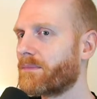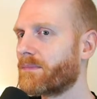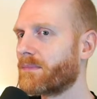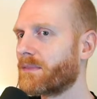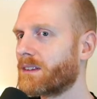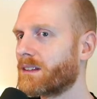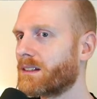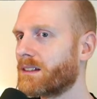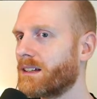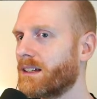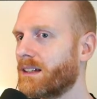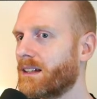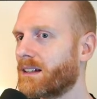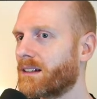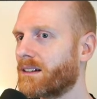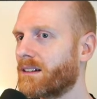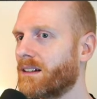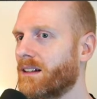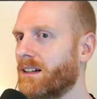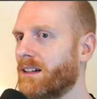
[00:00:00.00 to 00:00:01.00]
Okay.
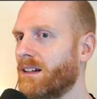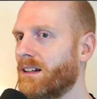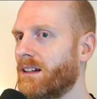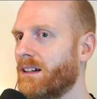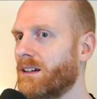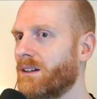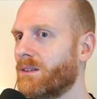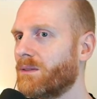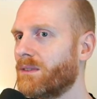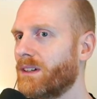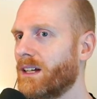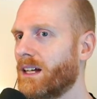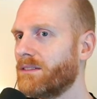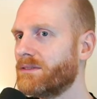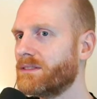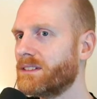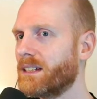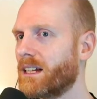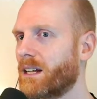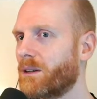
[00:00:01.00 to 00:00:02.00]
We have
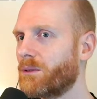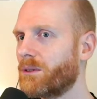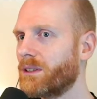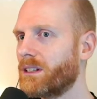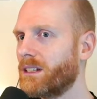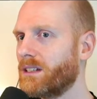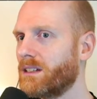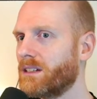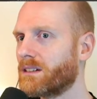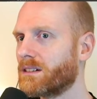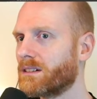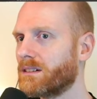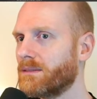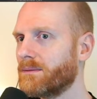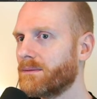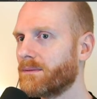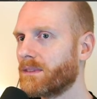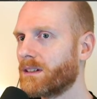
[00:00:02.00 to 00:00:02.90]
the arrow here.